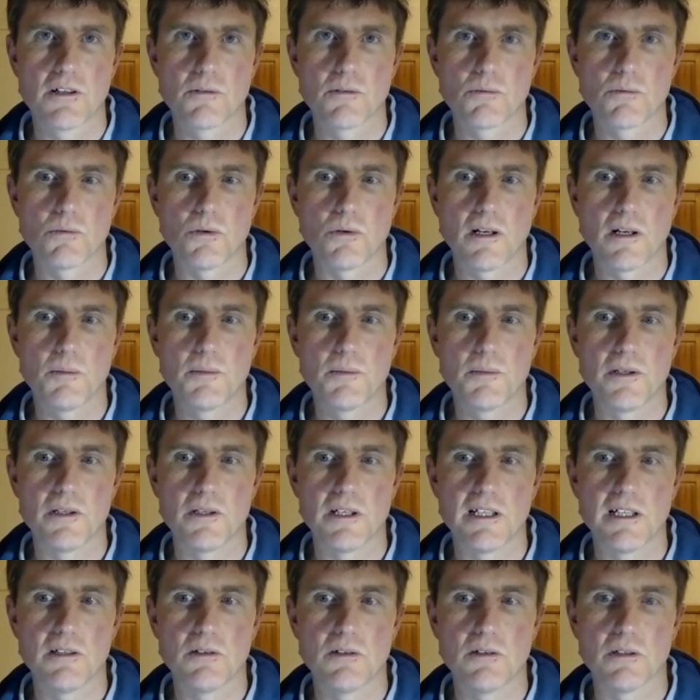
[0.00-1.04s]
Will help you to
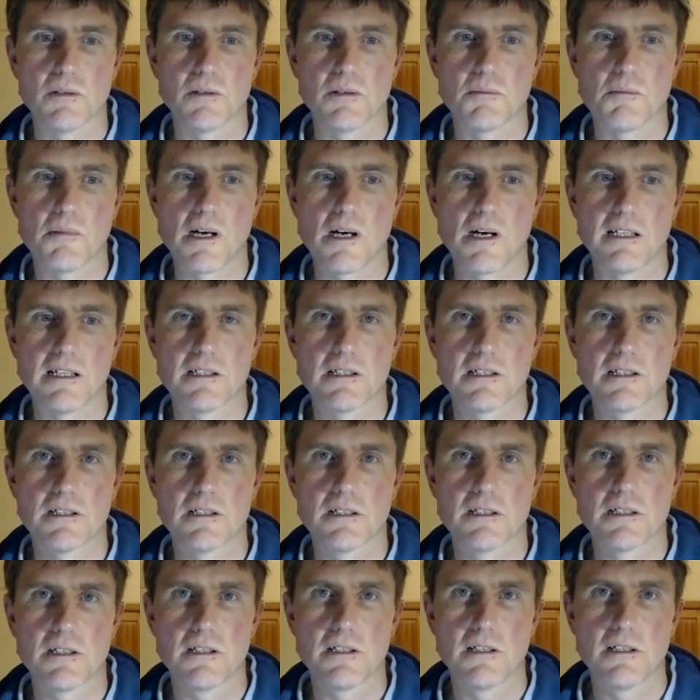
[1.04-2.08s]
heal the mind
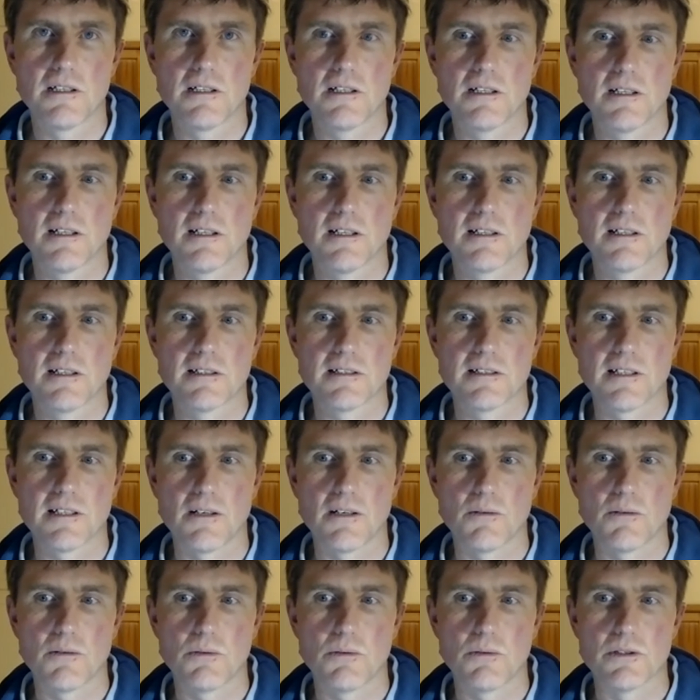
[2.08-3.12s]
that
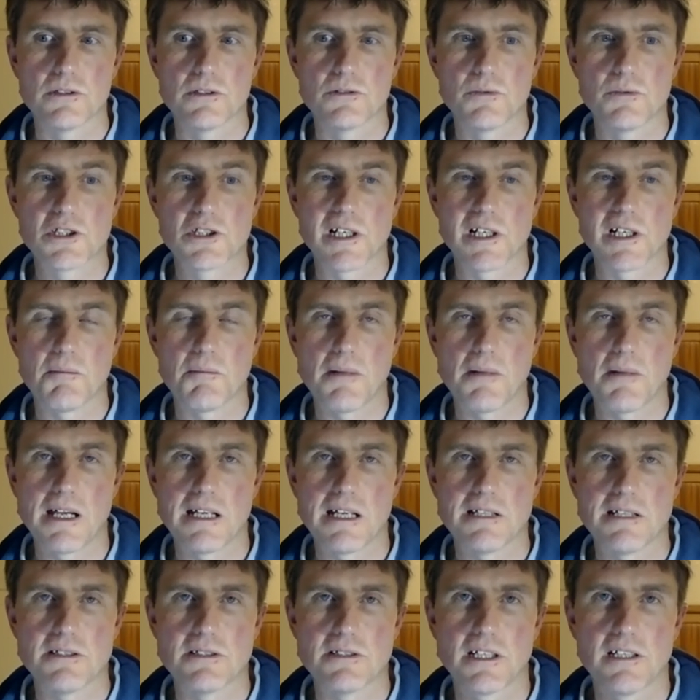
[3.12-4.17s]
it was originally
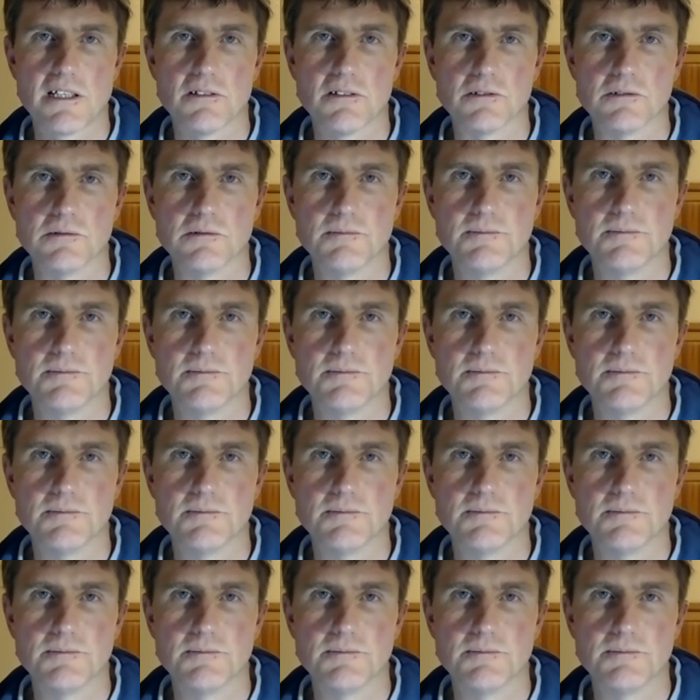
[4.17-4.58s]
made to kill.